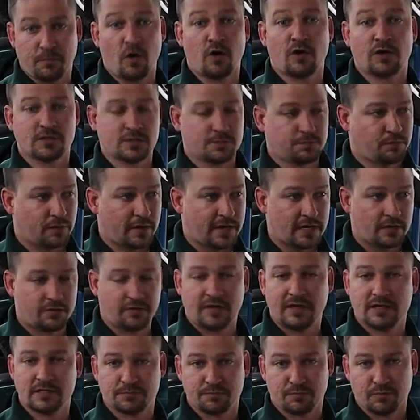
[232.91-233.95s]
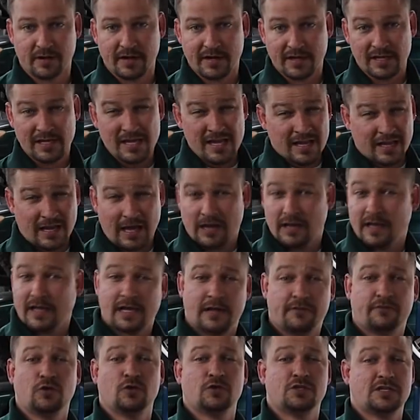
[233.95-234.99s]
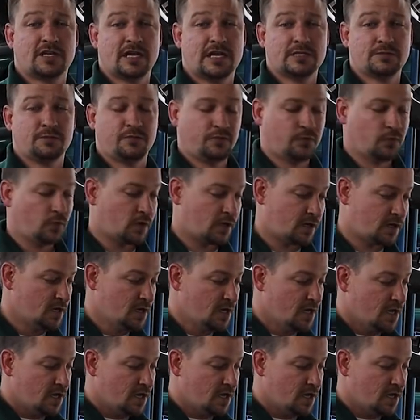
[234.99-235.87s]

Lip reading: Parts break, things break. Kind of like I've told you guys before,